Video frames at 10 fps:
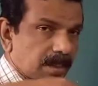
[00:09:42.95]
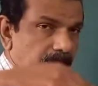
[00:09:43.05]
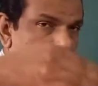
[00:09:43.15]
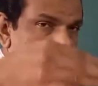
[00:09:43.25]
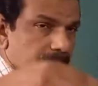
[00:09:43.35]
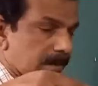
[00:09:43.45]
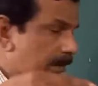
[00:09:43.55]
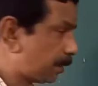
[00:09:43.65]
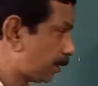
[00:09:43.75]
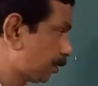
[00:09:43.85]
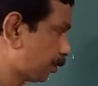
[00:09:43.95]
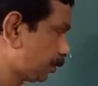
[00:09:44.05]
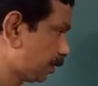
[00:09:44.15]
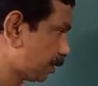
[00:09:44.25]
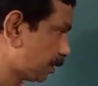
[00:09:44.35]
capital labor ratio
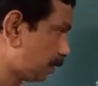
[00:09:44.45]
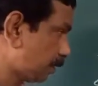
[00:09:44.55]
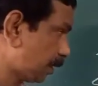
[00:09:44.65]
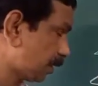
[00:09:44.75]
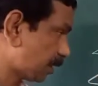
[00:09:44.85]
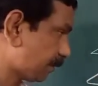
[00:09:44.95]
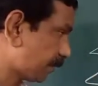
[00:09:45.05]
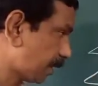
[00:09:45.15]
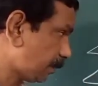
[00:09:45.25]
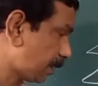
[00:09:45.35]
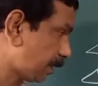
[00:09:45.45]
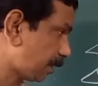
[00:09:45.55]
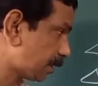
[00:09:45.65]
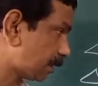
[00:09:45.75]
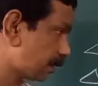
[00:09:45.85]
is now S of K
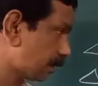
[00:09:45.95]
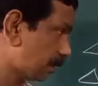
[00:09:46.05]
minus